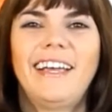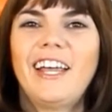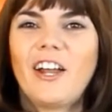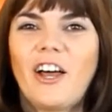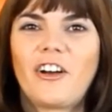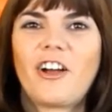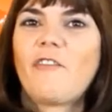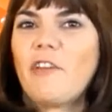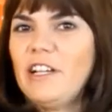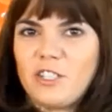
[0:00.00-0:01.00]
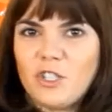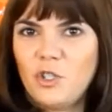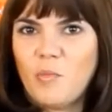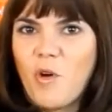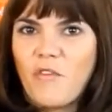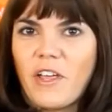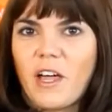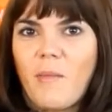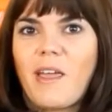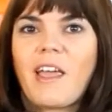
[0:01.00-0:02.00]
In honor of his new movie
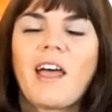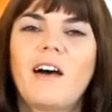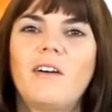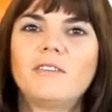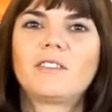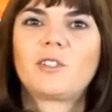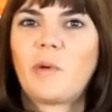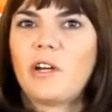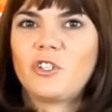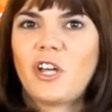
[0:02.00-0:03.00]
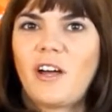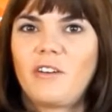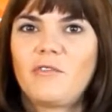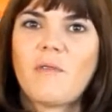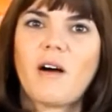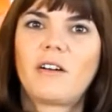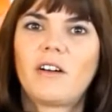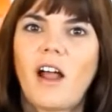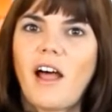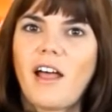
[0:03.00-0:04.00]
coming out, Sponge Out of
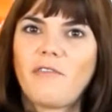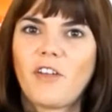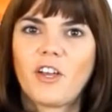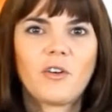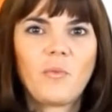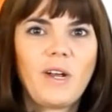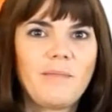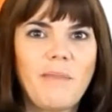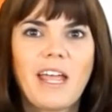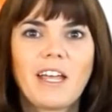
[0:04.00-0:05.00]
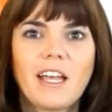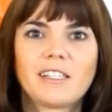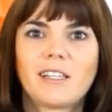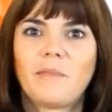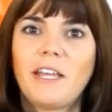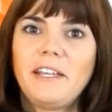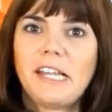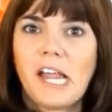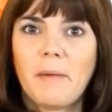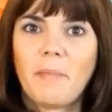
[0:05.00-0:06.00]
Water, I figured we'd make something
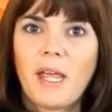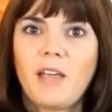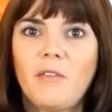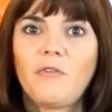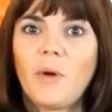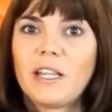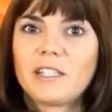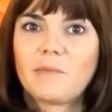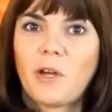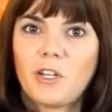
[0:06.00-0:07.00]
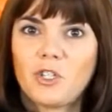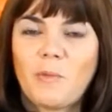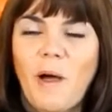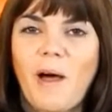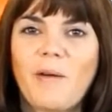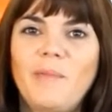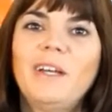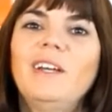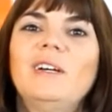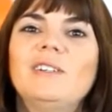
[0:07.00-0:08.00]
yummy with SpongeBob.
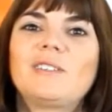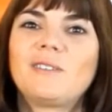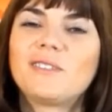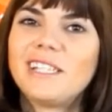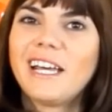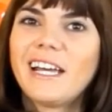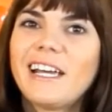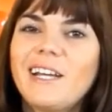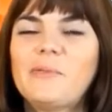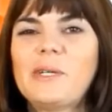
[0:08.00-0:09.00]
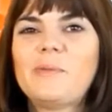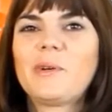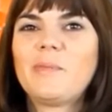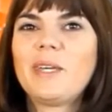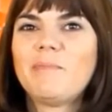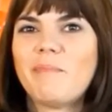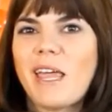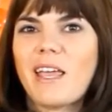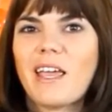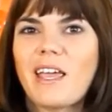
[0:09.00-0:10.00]
So today we will be
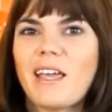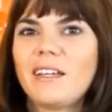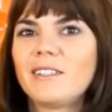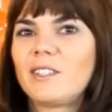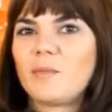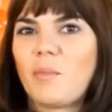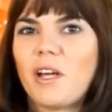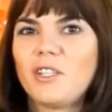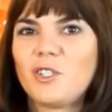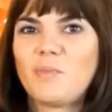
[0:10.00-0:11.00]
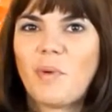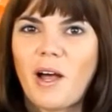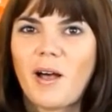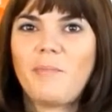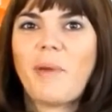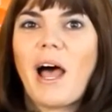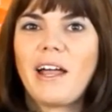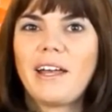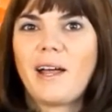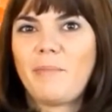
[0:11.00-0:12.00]
making SpongeBob
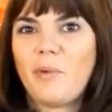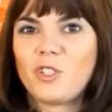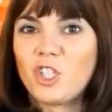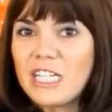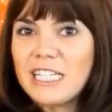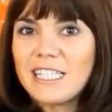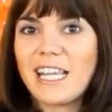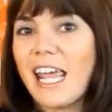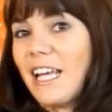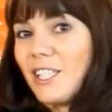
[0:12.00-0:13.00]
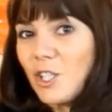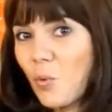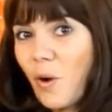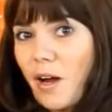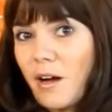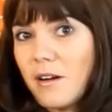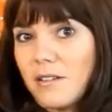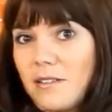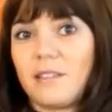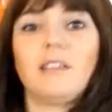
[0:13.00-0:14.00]
Pineapple Cheesecake
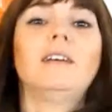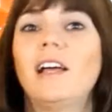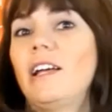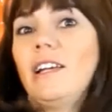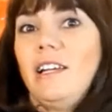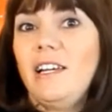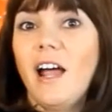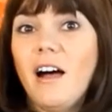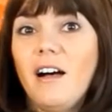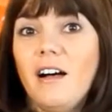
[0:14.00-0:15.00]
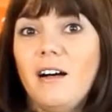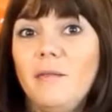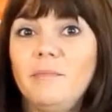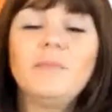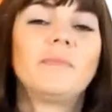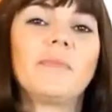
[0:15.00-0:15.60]
Squares. Yum!